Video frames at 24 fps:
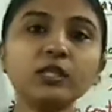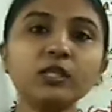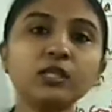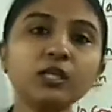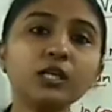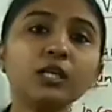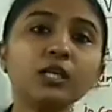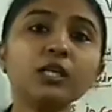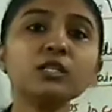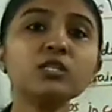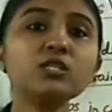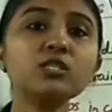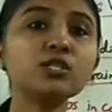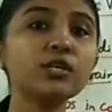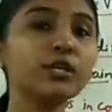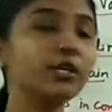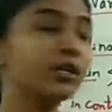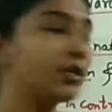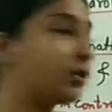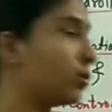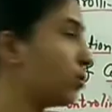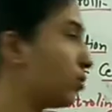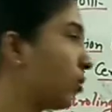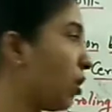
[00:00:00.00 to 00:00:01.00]
turns
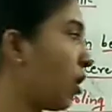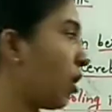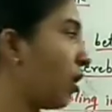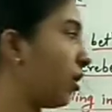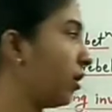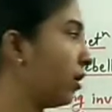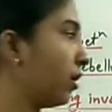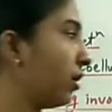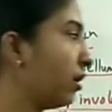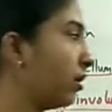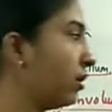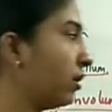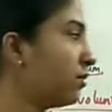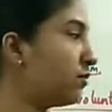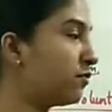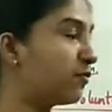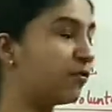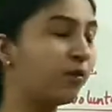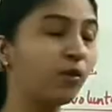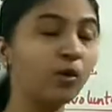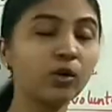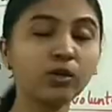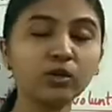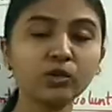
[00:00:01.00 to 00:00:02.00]
into a
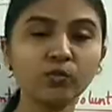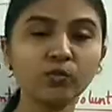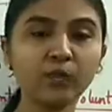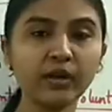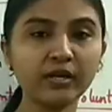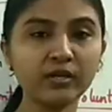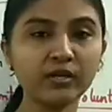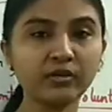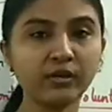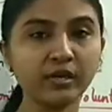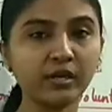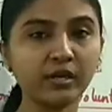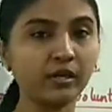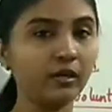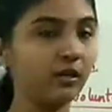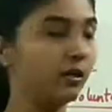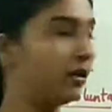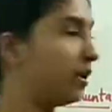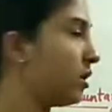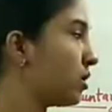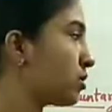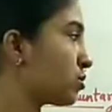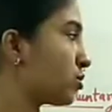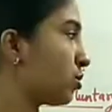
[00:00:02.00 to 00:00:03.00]
fourth ventricle.
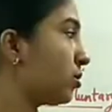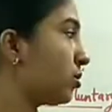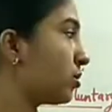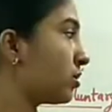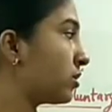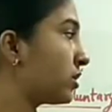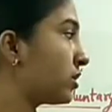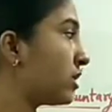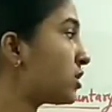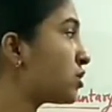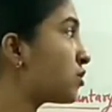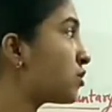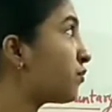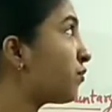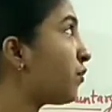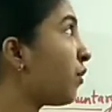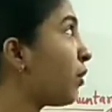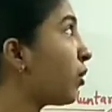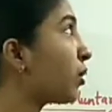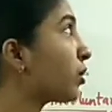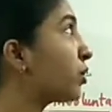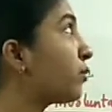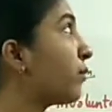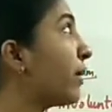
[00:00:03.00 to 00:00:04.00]
So this
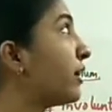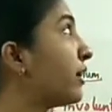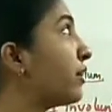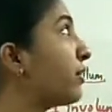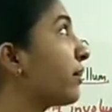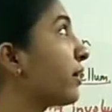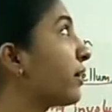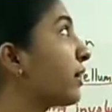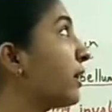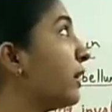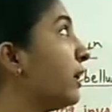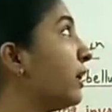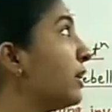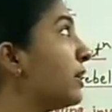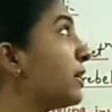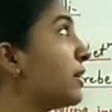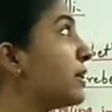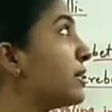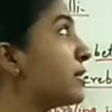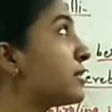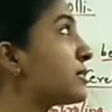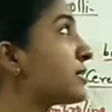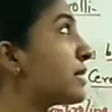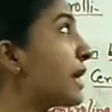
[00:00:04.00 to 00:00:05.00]
fourth ventricle
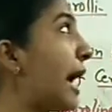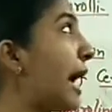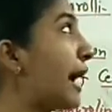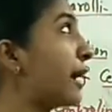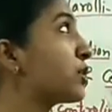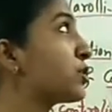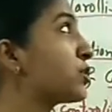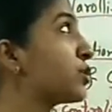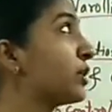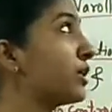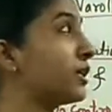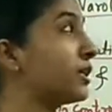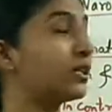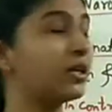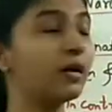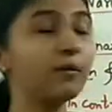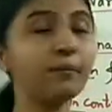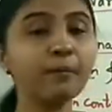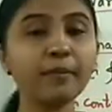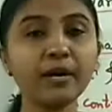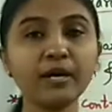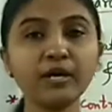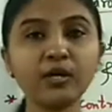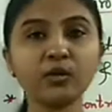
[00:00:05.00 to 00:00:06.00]
is actually
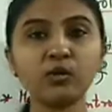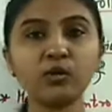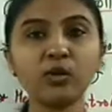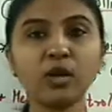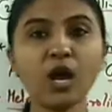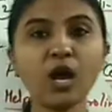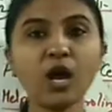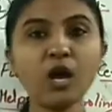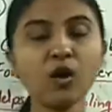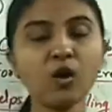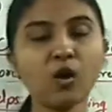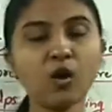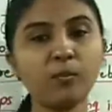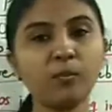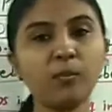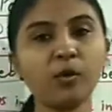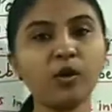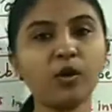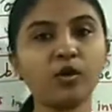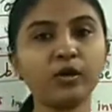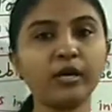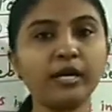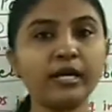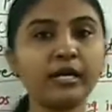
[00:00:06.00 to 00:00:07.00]
the medulla
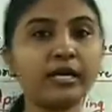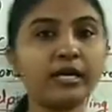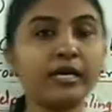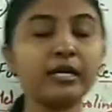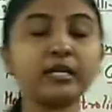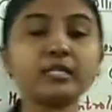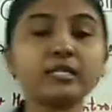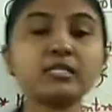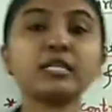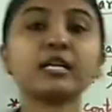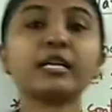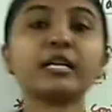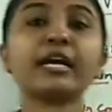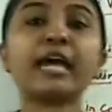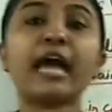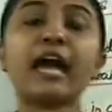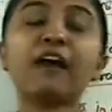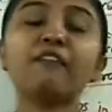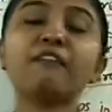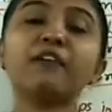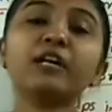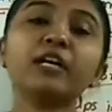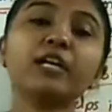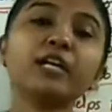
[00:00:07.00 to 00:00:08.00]
oblongata. It is the
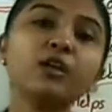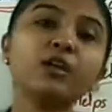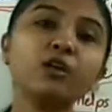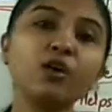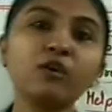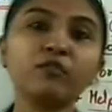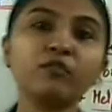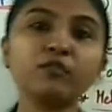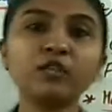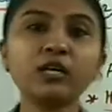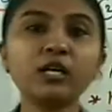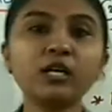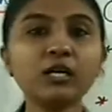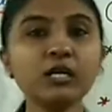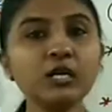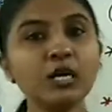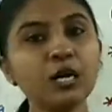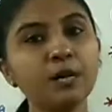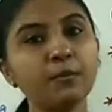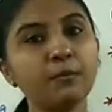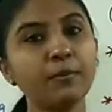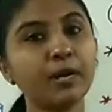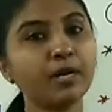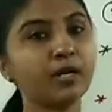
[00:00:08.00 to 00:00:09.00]
cavity of the
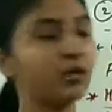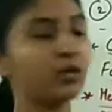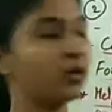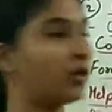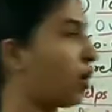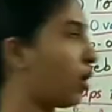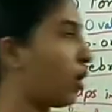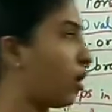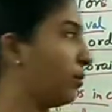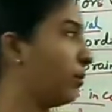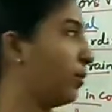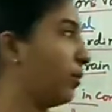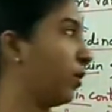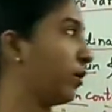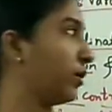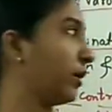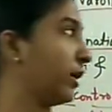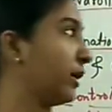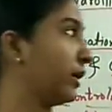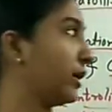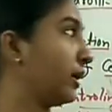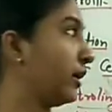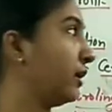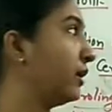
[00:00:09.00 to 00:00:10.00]
medulla
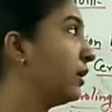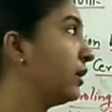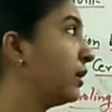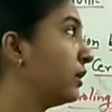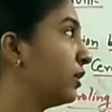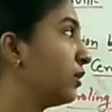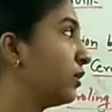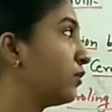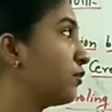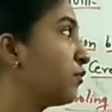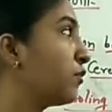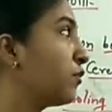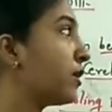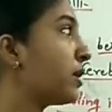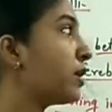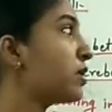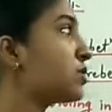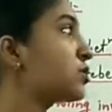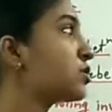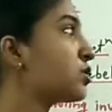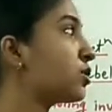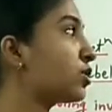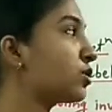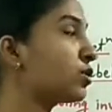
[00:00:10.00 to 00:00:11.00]
oblongata. The
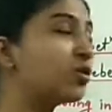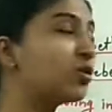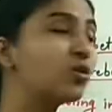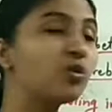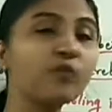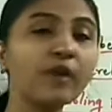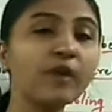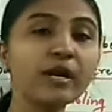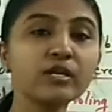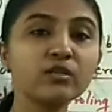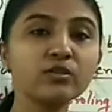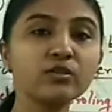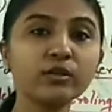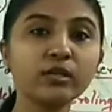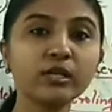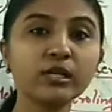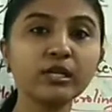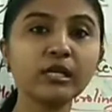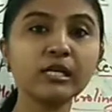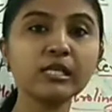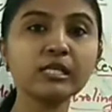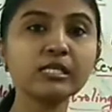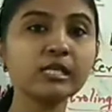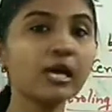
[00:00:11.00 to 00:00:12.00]
first two
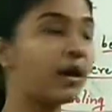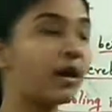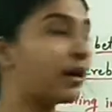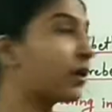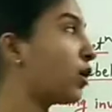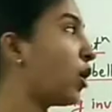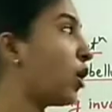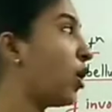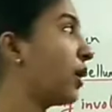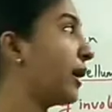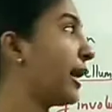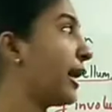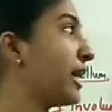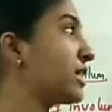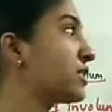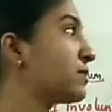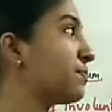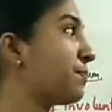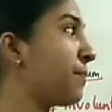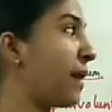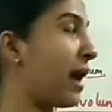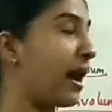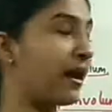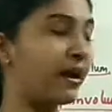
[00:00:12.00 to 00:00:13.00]
ventricles are called as
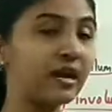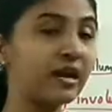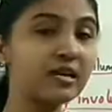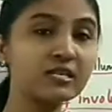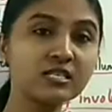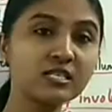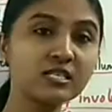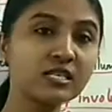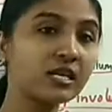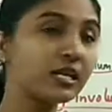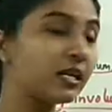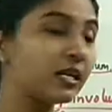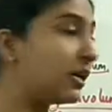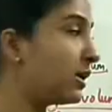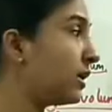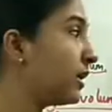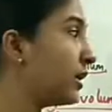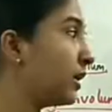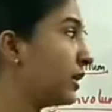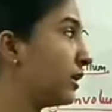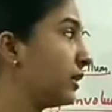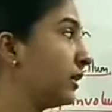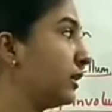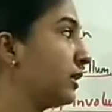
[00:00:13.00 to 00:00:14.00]
paracele.
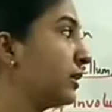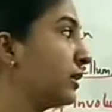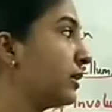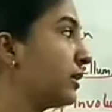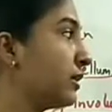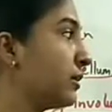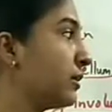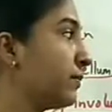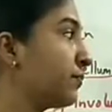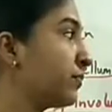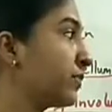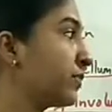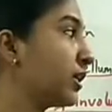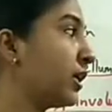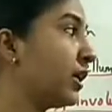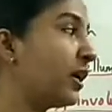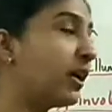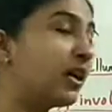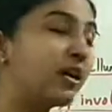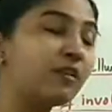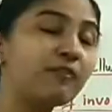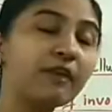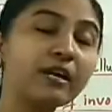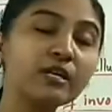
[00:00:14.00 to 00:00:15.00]
The
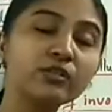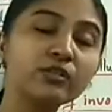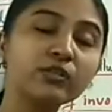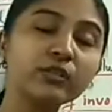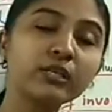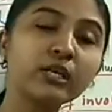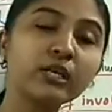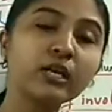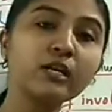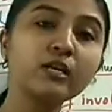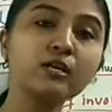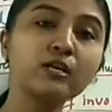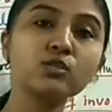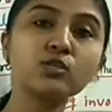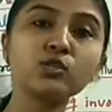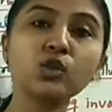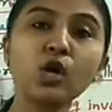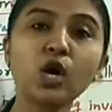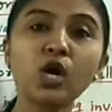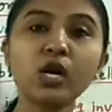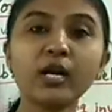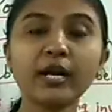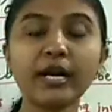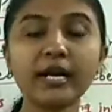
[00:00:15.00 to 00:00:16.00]
third ventricle is
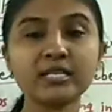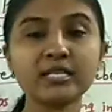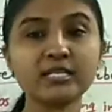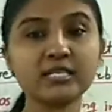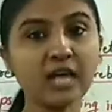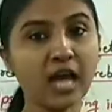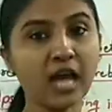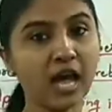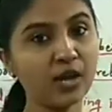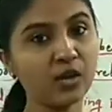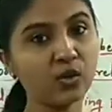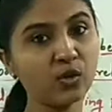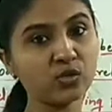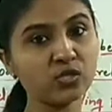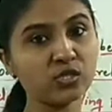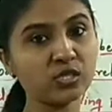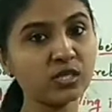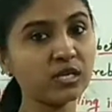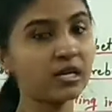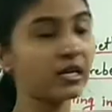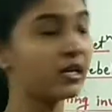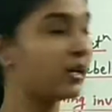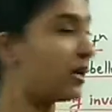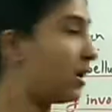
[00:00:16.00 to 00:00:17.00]
called as
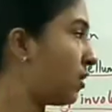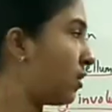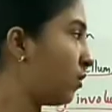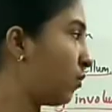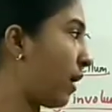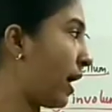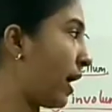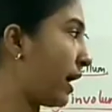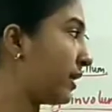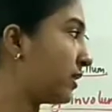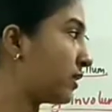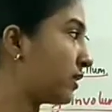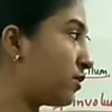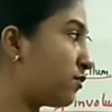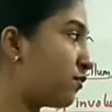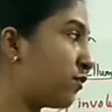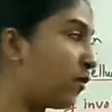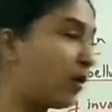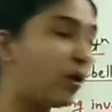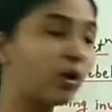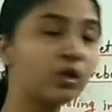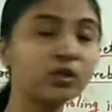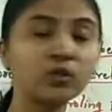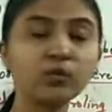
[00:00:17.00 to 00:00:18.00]
diocele, while the
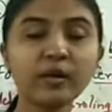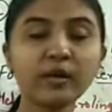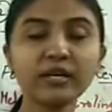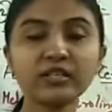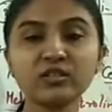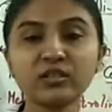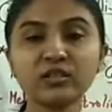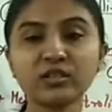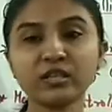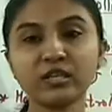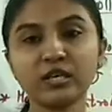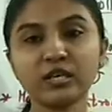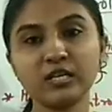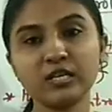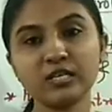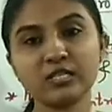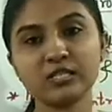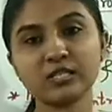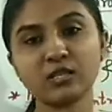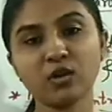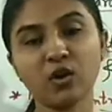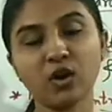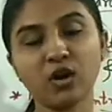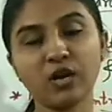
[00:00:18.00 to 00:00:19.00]
fourth ventricle
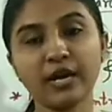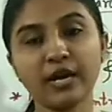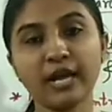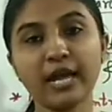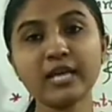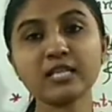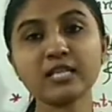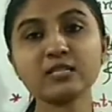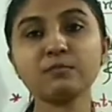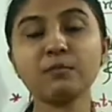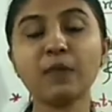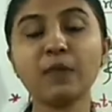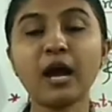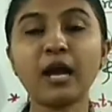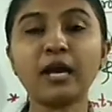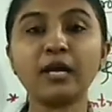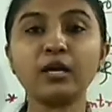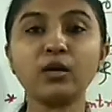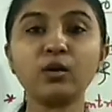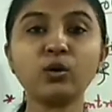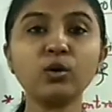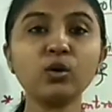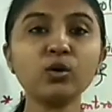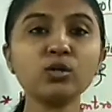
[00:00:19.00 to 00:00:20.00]
is called as
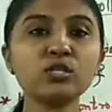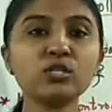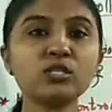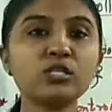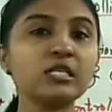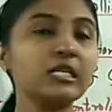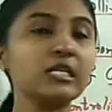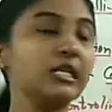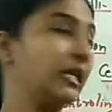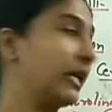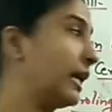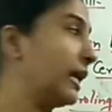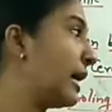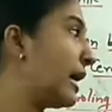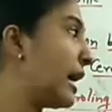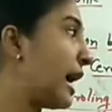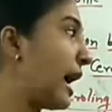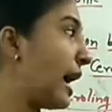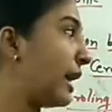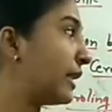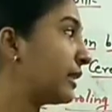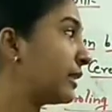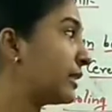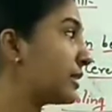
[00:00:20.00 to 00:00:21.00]
myelocele.
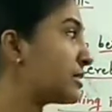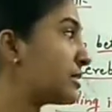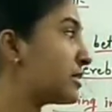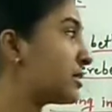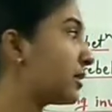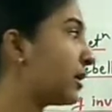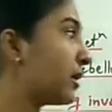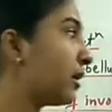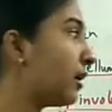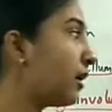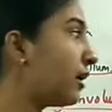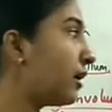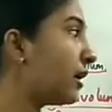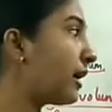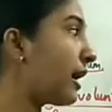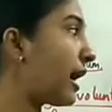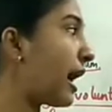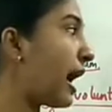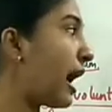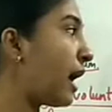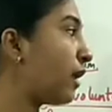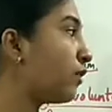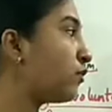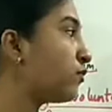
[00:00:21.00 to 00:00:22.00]
And this third
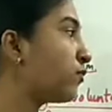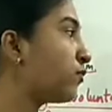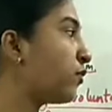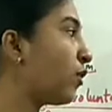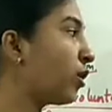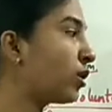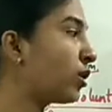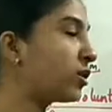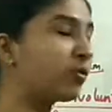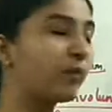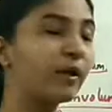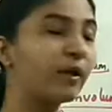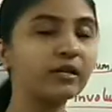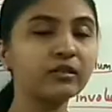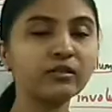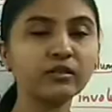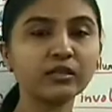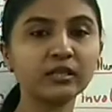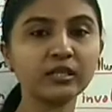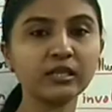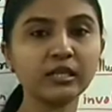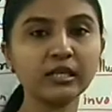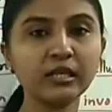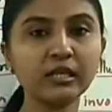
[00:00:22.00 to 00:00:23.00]
and fourth
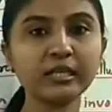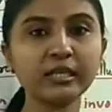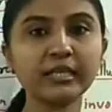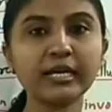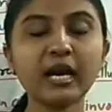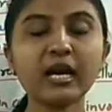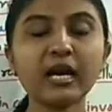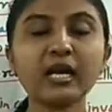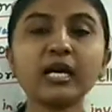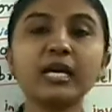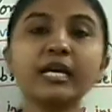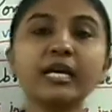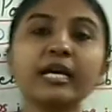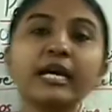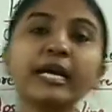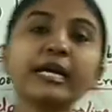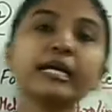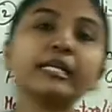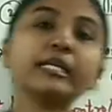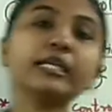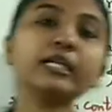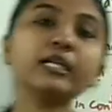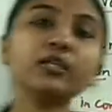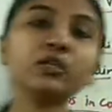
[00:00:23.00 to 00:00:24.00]
ventricle, they are
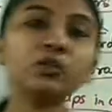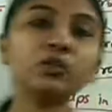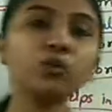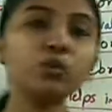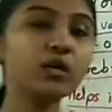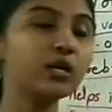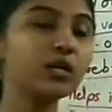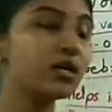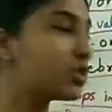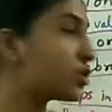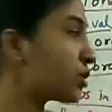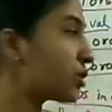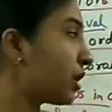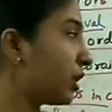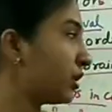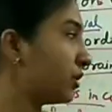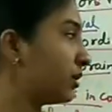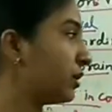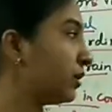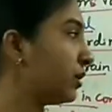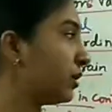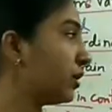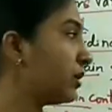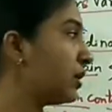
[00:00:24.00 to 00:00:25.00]
connected to each
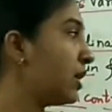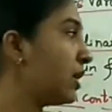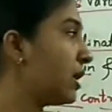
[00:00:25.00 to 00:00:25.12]
other